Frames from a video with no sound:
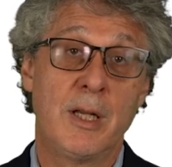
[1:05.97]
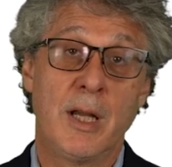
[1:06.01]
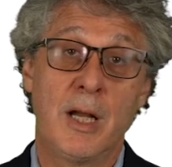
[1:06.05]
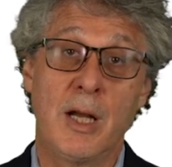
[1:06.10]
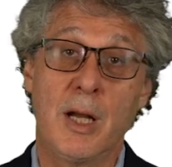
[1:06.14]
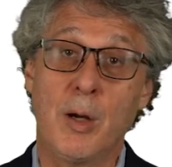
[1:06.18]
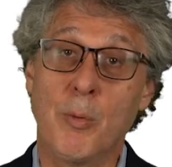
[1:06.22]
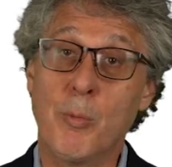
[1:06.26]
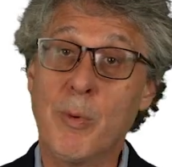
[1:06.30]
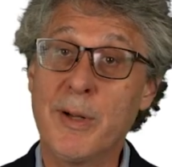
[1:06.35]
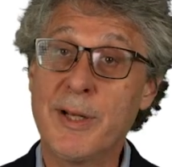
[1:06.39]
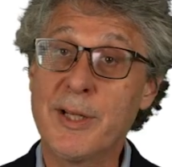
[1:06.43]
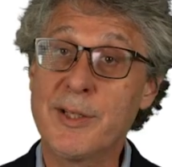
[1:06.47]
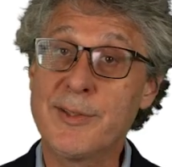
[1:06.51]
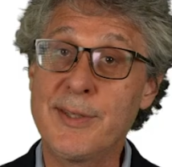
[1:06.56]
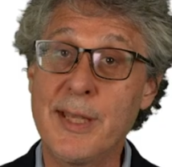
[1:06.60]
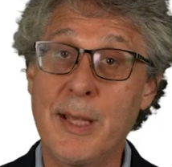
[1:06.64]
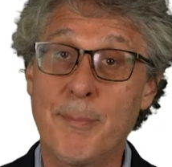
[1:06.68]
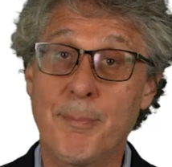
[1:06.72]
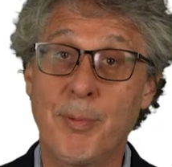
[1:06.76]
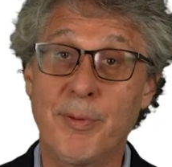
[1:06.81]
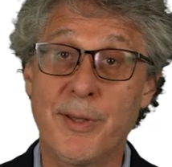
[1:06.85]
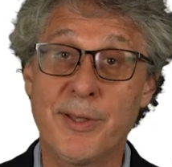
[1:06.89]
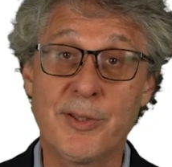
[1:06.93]
One
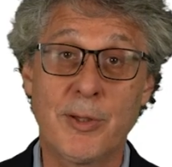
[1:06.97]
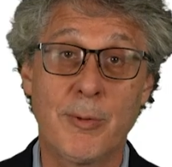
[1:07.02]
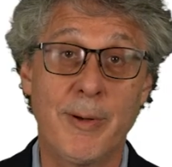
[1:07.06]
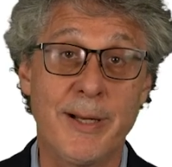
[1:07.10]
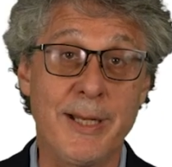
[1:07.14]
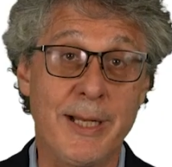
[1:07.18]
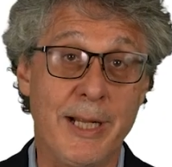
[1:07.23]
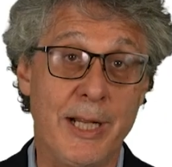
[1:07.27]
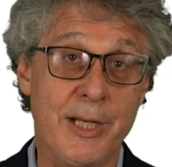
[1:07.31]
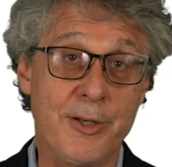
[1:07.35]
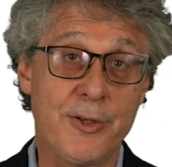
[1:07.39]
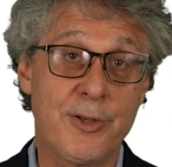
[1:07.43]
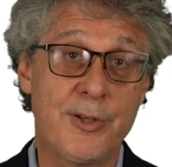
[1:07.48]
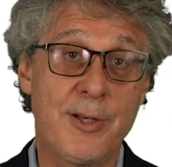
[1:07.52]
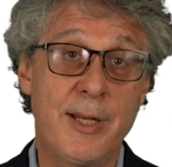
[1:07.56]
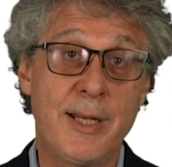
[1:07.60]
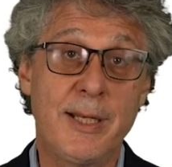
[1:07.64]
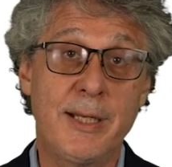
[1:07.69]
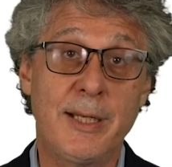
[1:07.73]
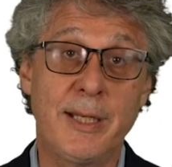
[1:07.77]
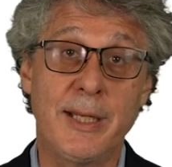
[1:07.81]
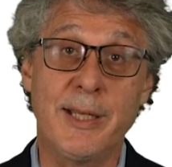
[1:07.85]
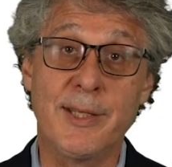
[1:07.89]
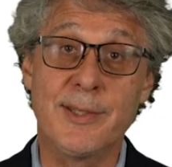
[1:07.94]
example that's quite
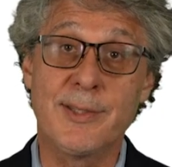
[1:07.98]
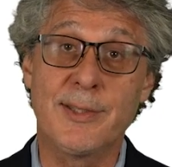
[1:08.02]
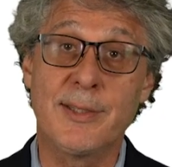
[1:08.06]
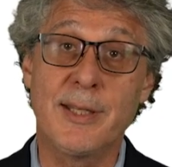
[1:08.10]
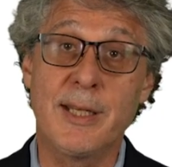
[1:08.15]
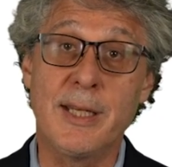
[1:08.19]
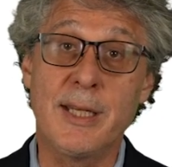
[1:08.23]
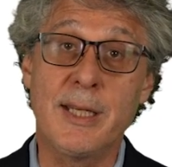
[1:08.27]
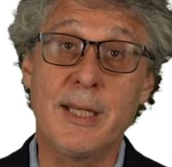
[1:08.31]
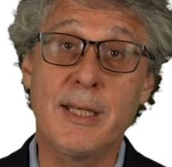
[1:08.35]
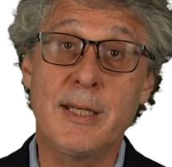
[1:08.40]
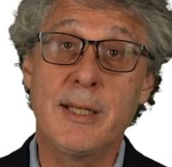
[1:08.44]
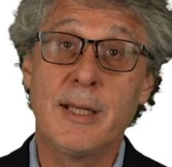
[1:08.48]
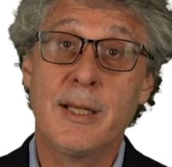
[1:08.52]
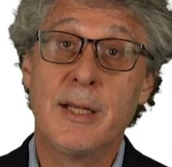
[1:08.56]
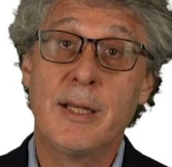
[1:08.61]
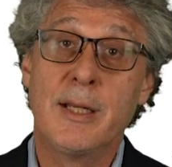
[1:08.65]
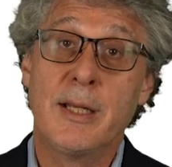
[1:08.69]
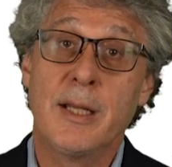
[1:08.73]
interesting is the